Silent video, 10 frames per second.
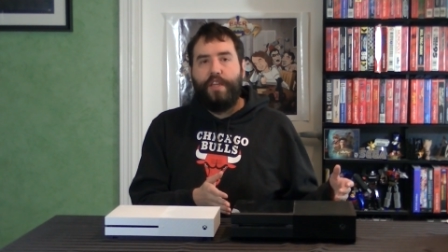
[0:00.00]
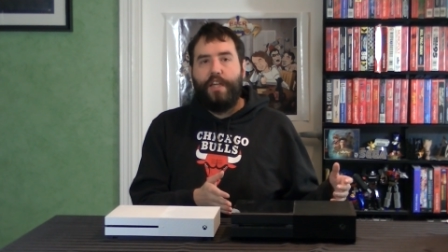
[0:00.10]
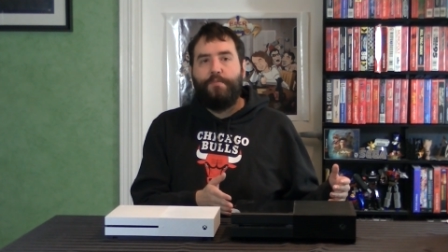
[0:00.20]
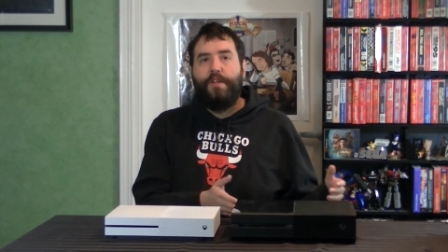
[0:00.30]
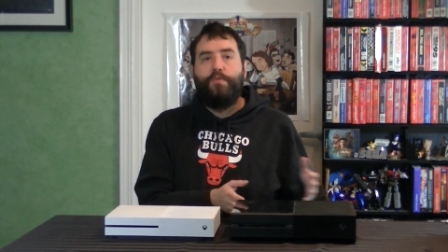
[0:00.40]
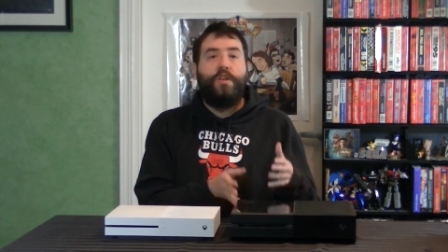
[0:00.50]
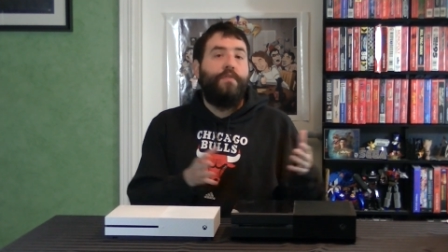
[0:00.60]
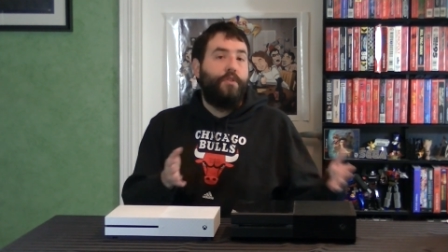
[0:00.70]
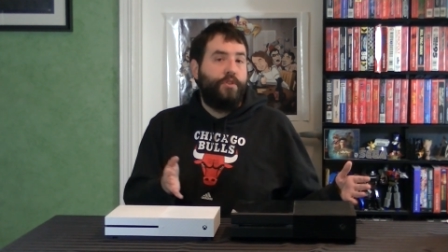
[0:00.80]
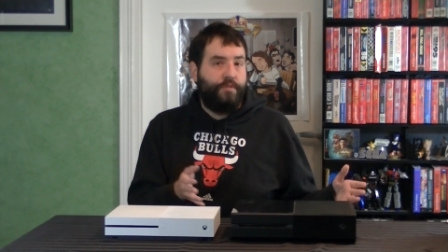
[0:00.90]
the Xbox One
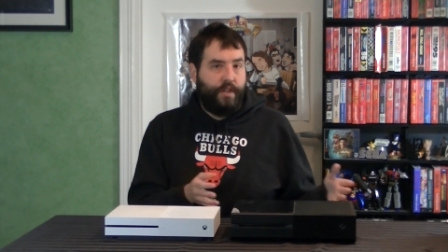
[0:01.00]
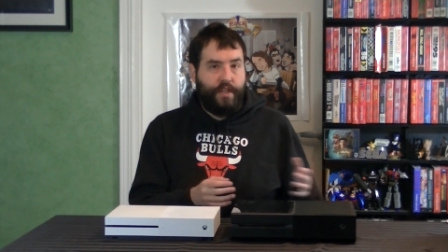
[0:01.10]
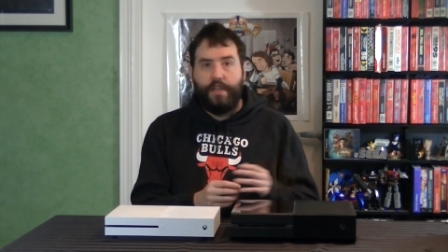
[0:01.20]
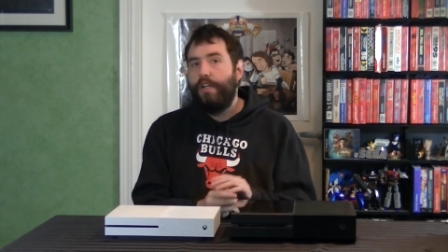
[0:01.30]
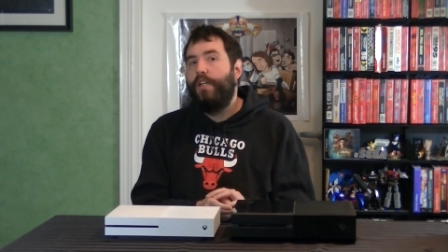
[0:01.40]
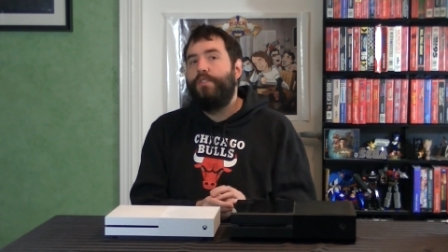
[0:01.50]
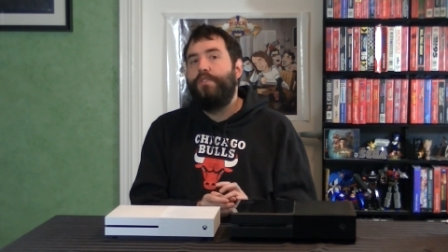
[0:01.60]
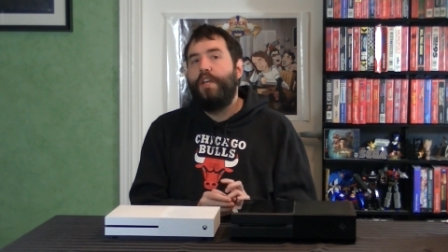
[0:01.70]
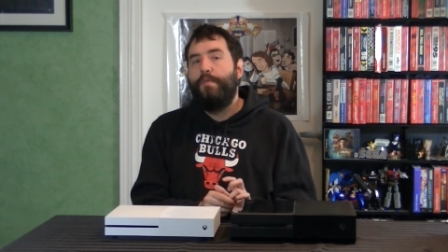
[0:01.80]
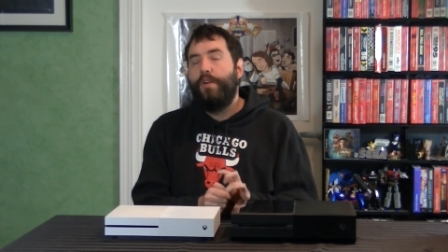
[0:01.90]
if you're strictly a
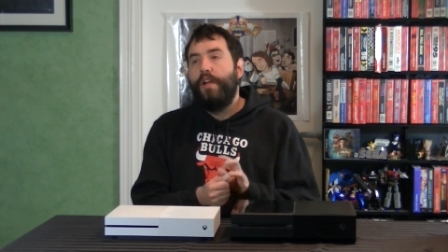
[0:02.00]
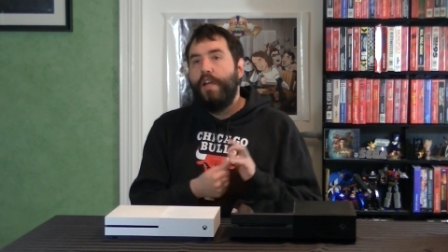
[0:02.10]
console gamer.